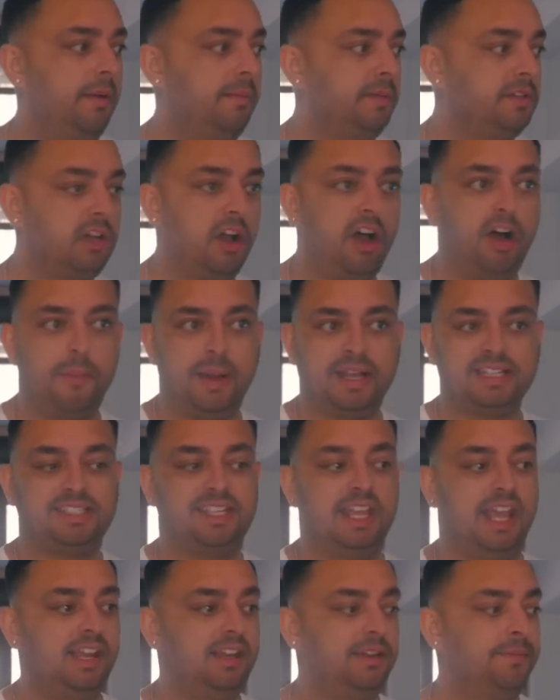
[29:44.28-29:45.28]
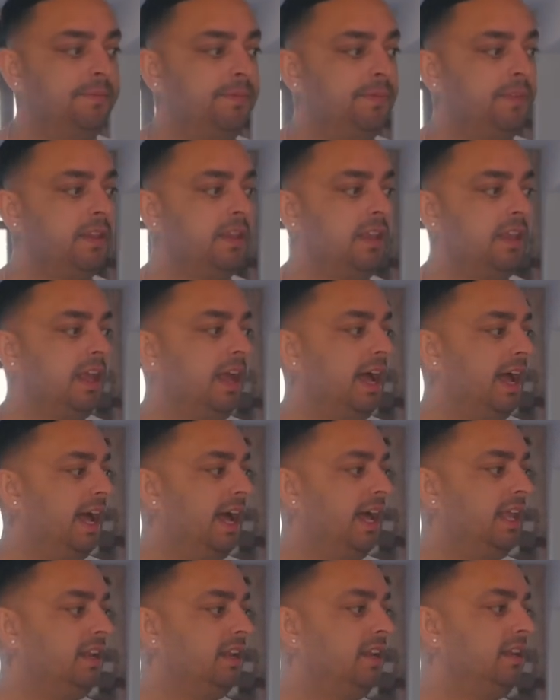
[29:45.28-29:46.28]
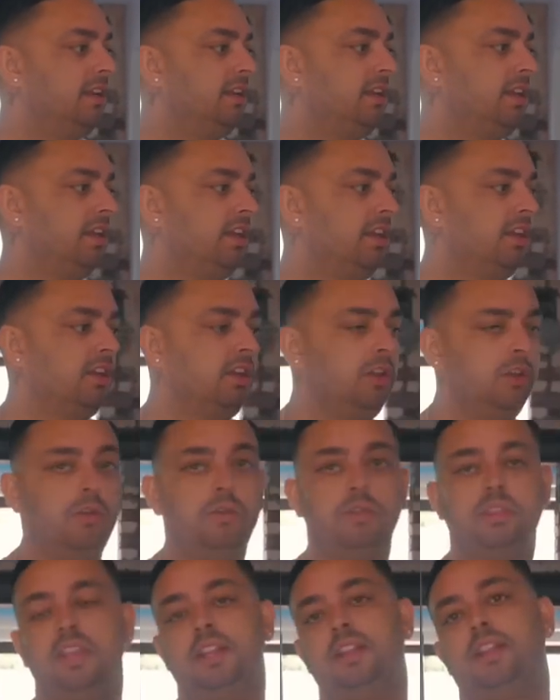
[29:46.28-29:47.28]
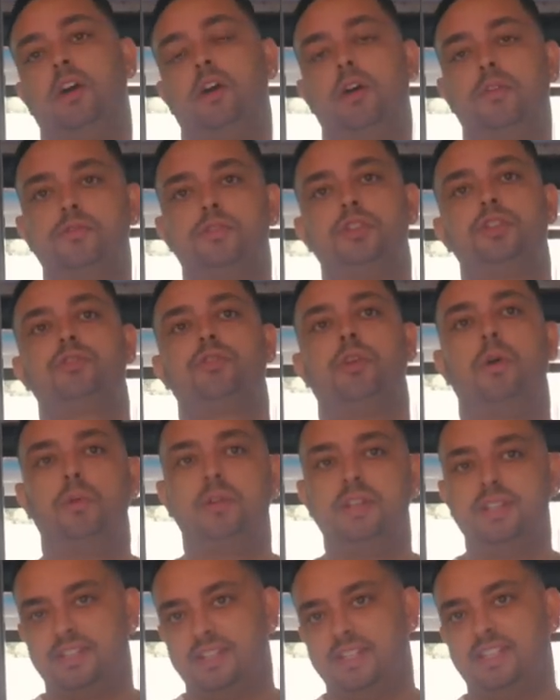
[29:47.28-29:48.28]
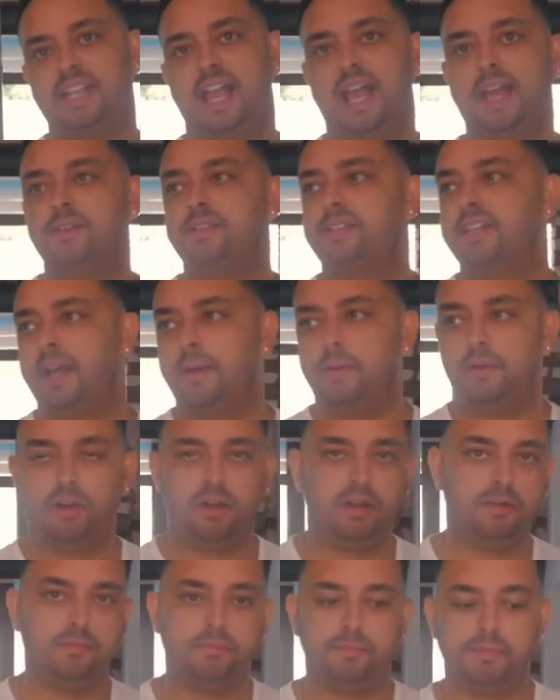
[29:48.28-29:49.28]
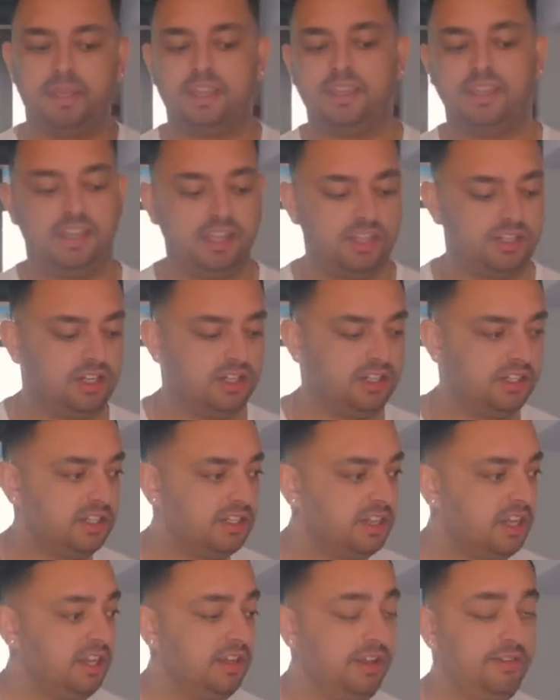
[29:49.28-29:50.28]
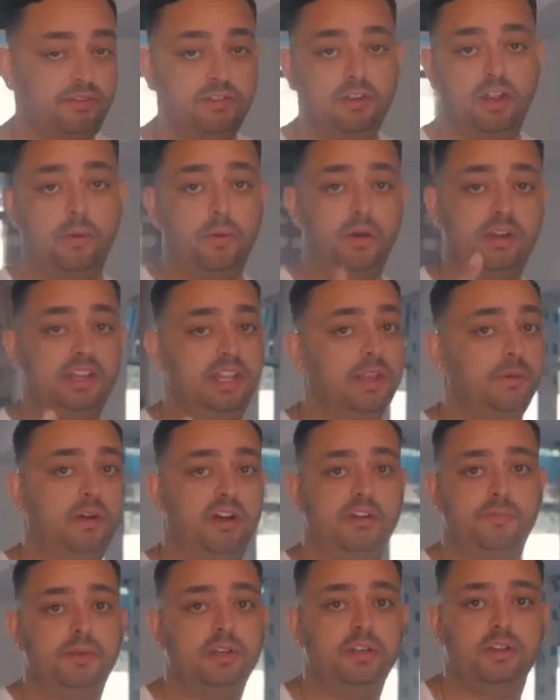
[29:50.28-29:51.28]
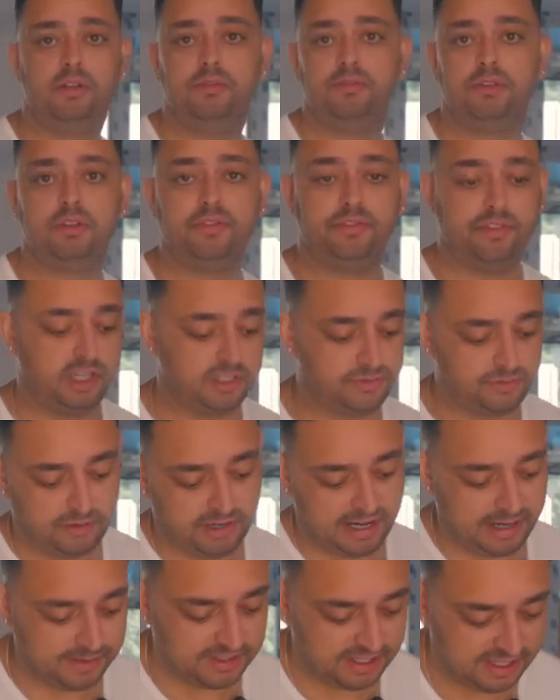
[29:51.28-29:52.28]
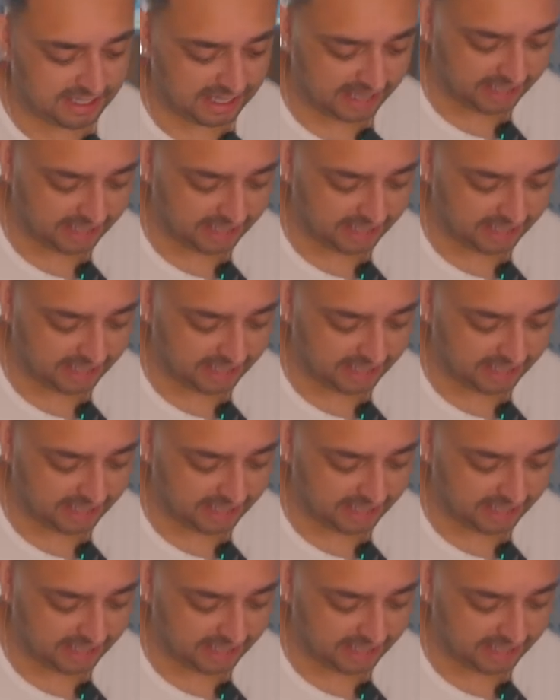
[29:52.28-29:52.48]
It's 10:30 and you think that I've just strolled into this house now and I'm picking kitchens. I have no idea what I've been doing for the first 4 hours of the